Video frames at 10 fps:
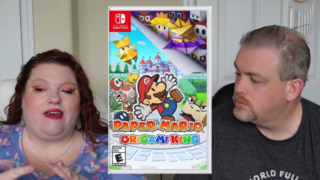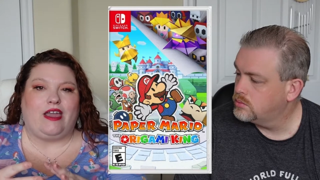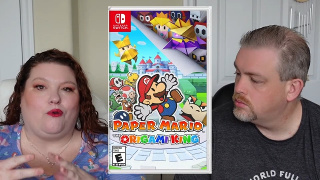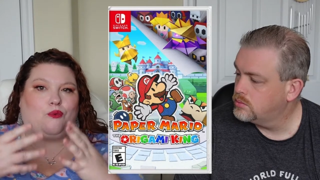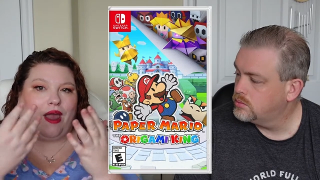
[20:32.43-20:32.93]

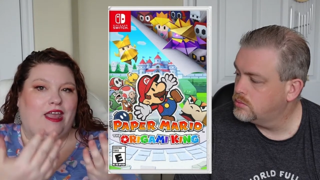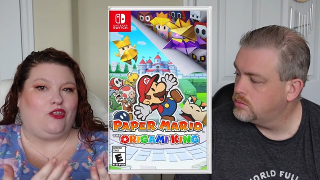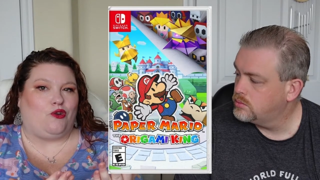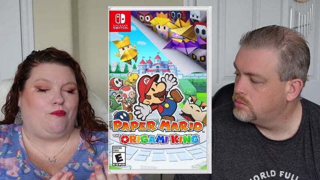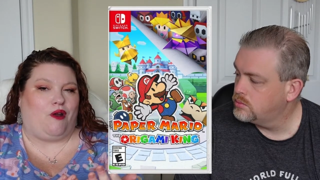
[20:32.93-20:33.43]
Speaker 1: like
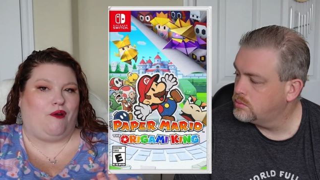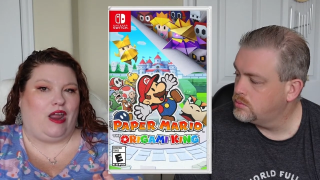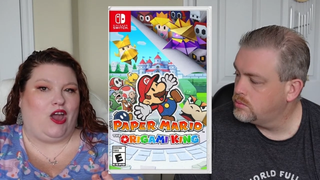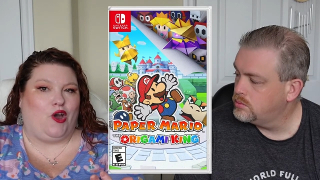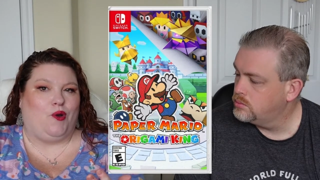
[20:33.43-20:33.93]
regular
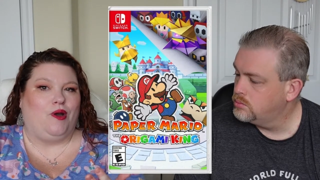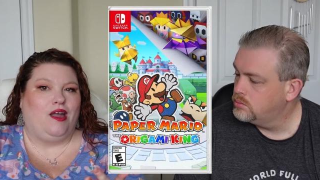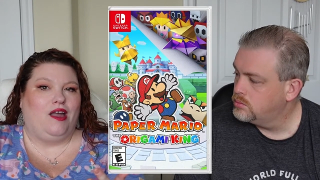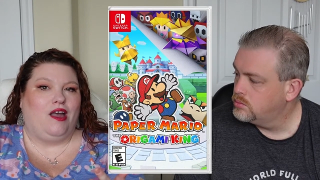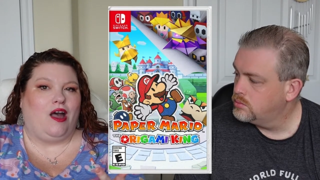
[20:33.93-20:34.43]
Mario
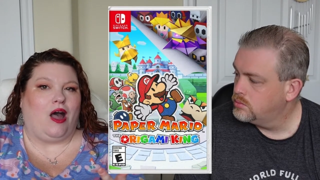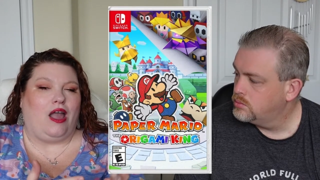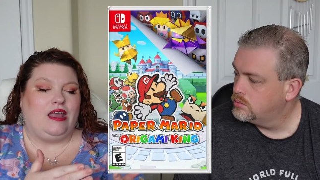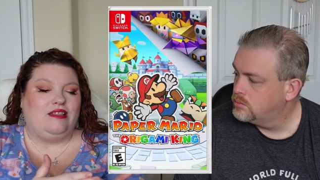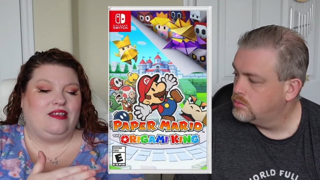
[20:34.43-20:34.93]

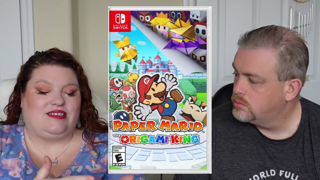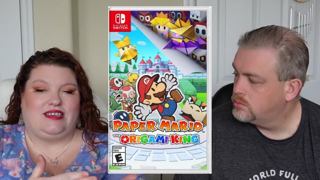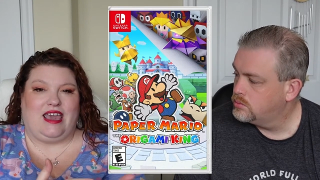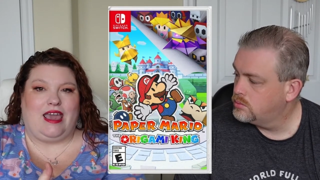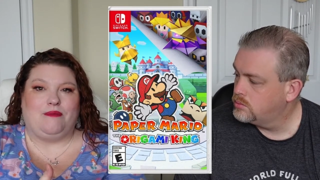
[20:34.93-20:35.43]
in this
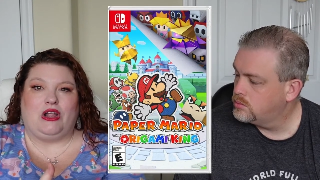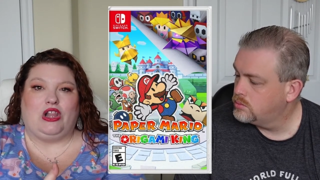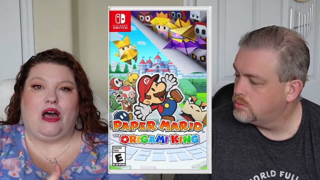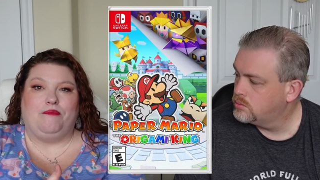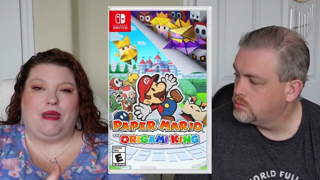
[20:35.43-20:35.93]
game a
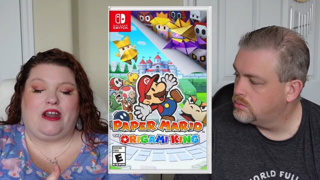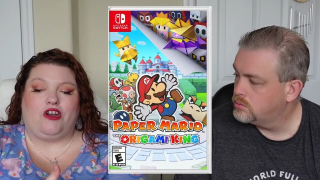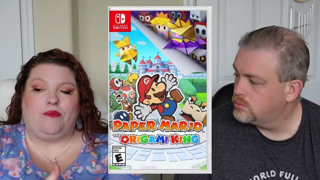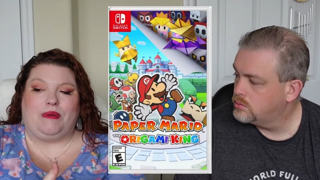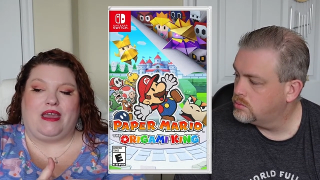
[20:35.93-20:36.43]
lot
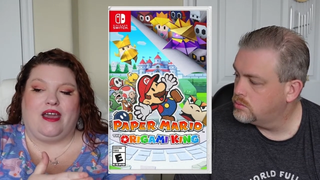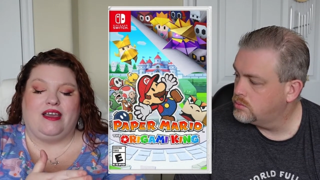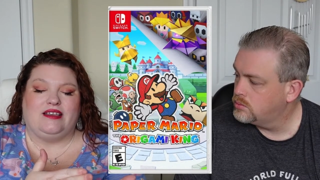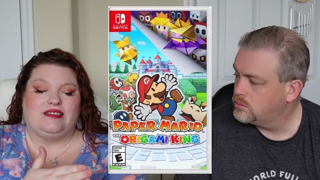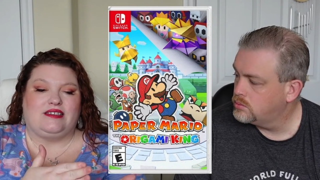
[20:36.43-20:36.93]
better
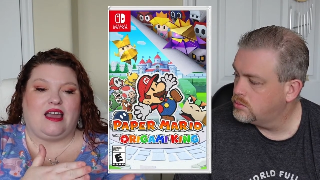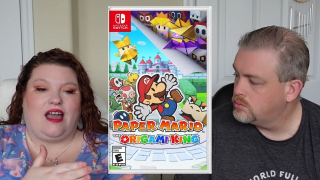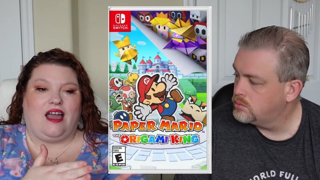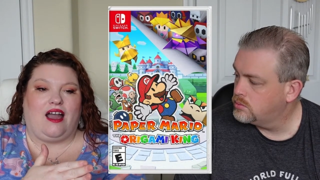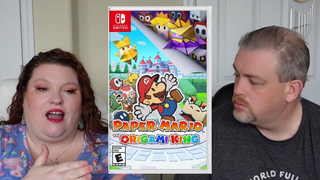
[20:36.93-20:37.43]
because
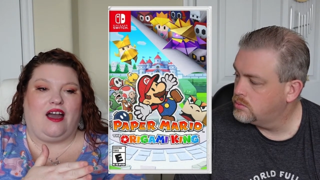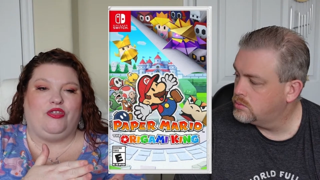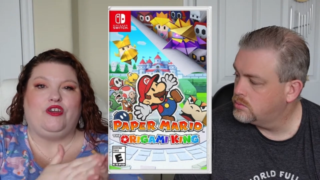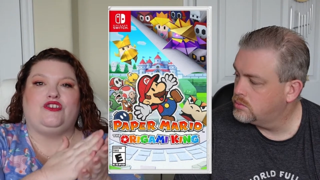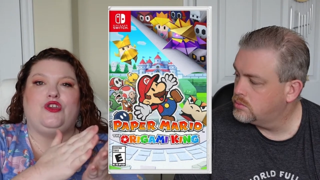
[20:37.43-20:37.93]

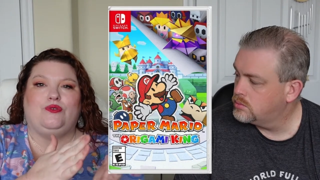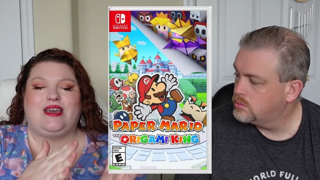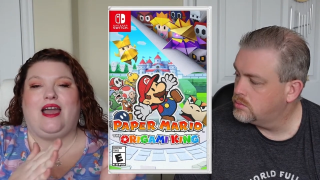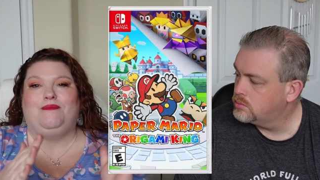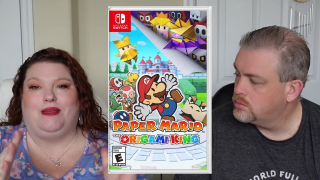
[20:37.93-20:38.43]
there's no
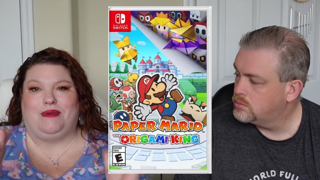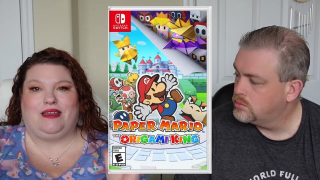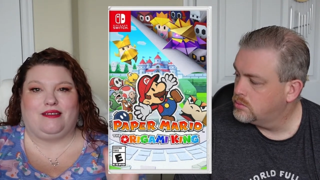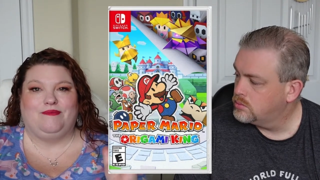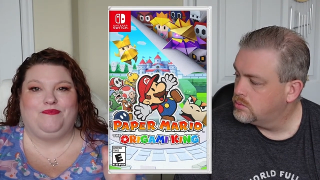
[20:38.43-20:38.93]
time
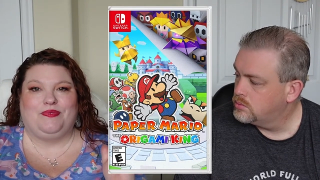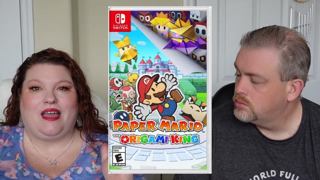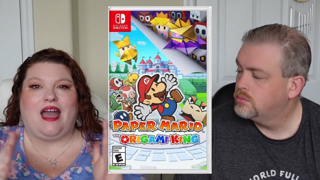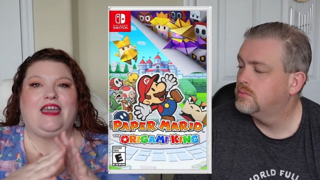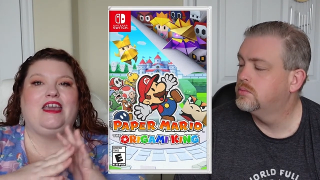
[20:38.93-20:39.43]
limit.
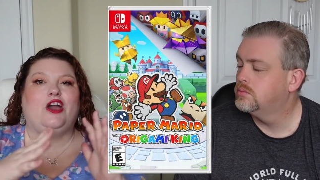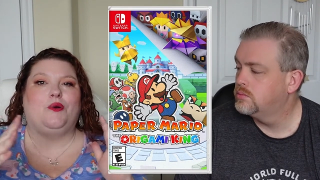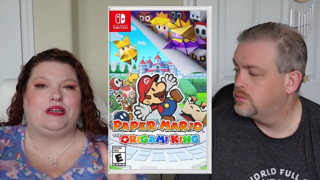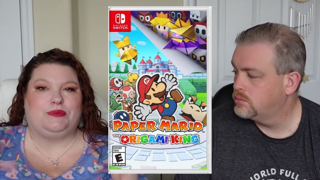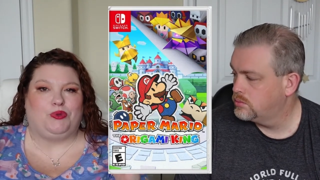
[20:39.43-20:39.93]
I can
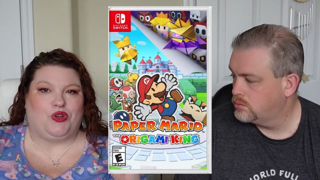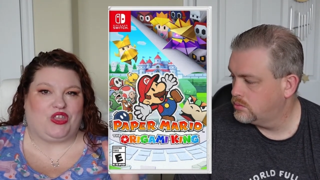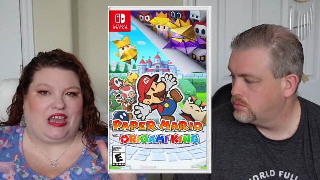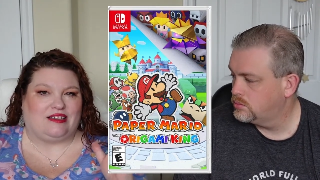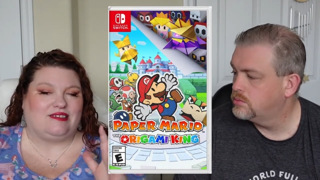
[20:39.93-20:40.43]
go explore
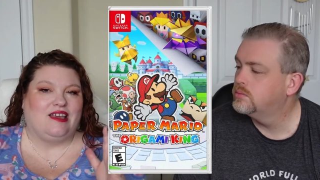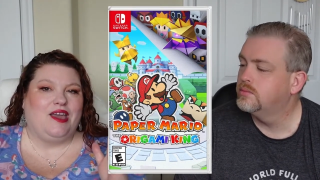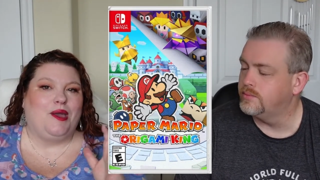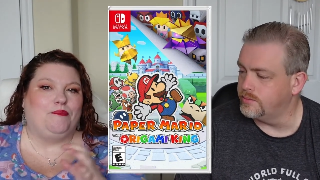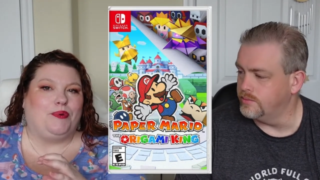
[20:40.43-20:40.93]
things.
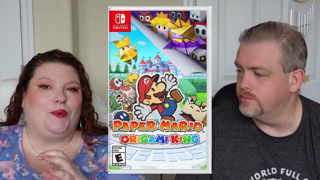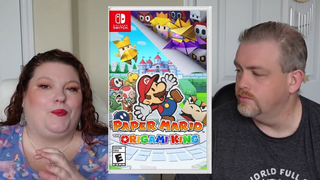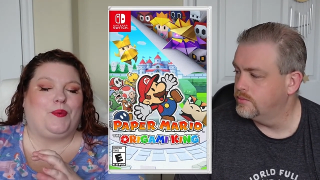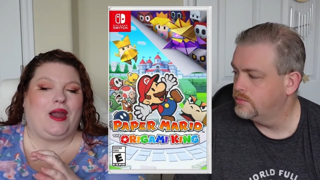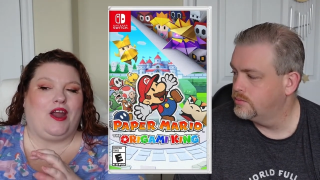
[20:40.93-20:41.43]
Mm.
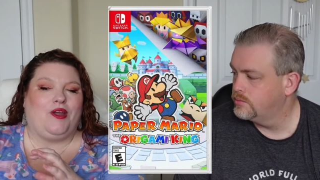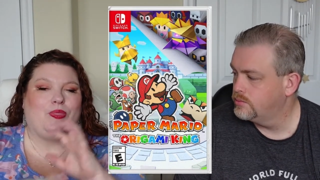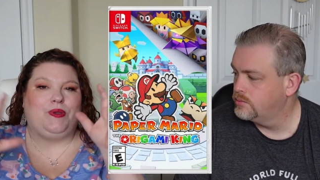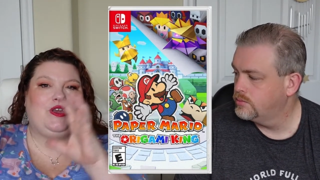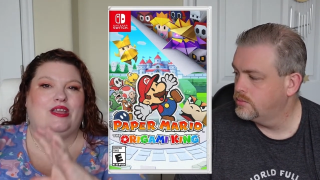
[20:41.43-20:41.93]
But where
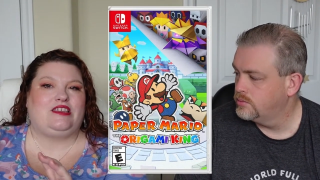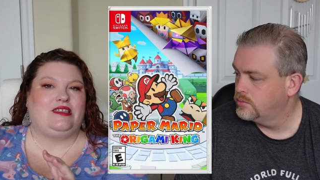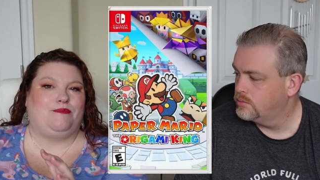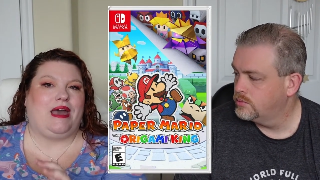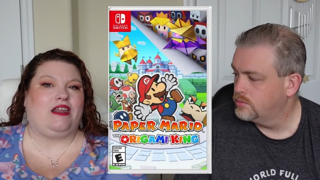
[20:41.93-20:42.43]
when you get to
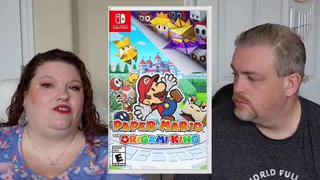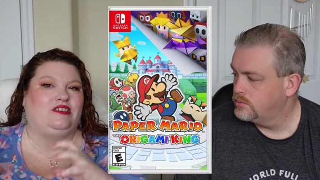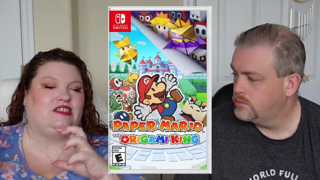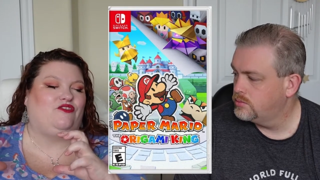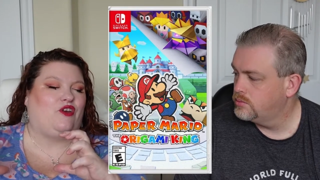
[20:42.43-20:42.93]
the battles,
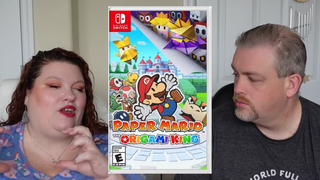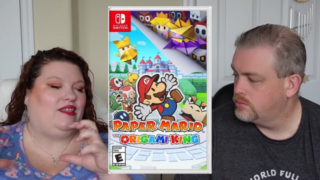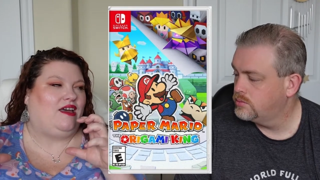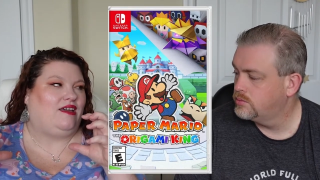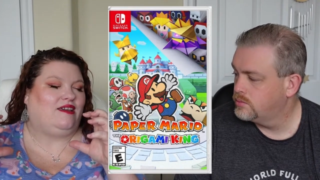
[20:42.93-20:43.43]
it's very
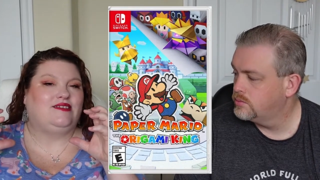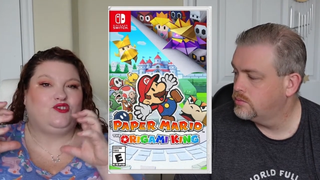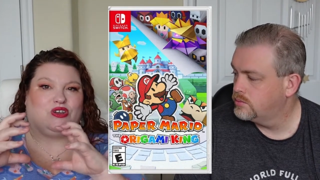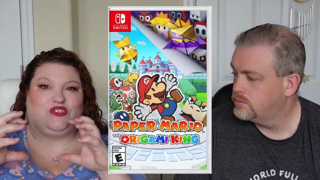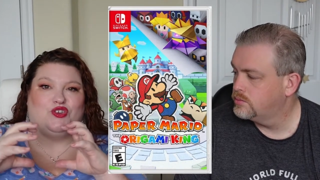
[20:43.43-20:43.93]
like
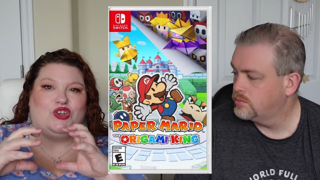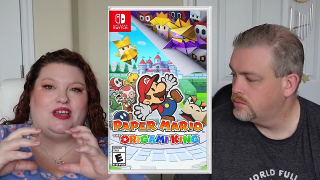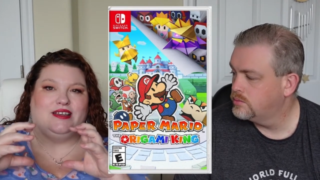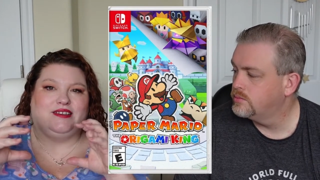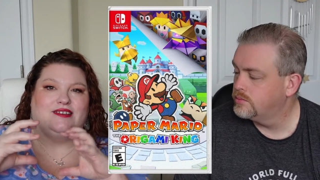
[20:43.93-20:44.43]
stressful,
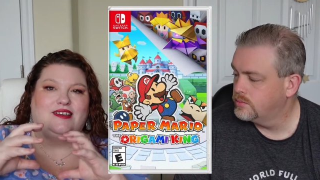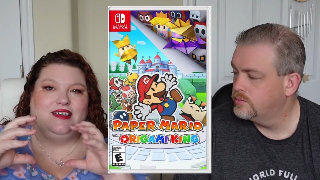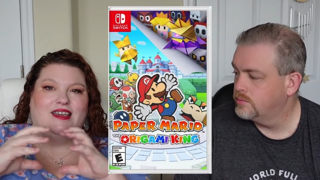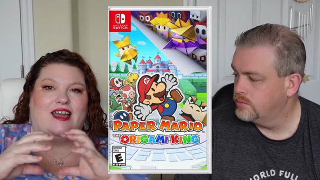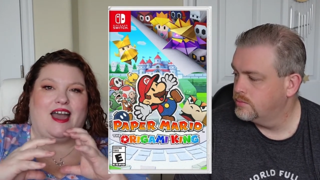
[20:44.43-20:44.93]
and
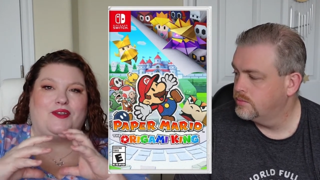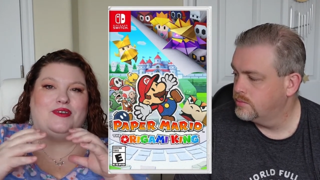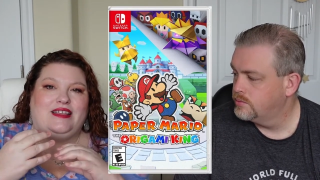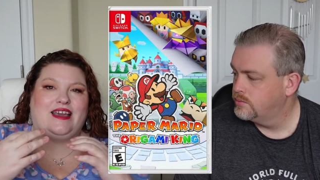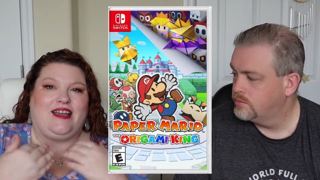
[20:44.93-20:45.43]
I don't
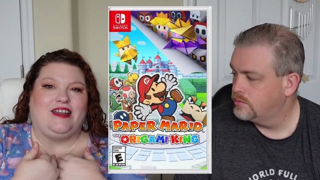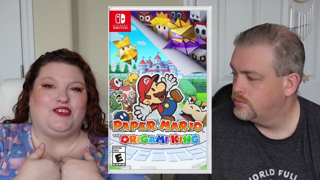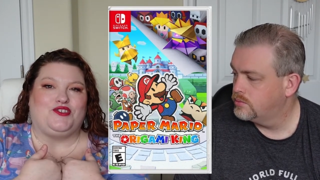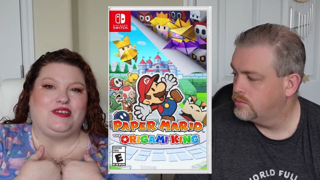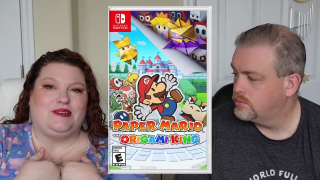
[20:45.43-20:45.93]
need that kind
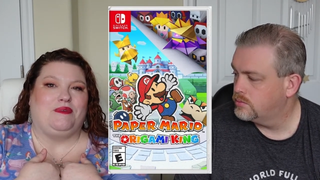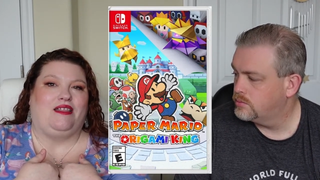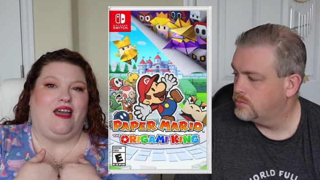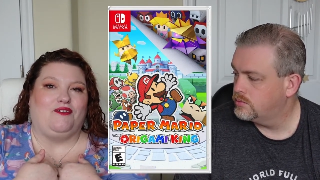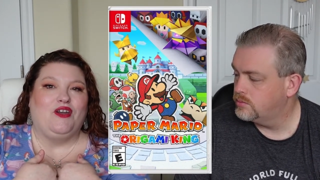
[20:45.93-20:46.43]
of stress in my
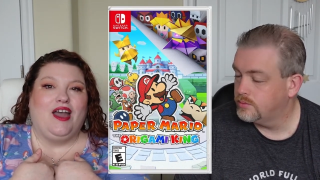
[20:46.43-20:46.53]
life.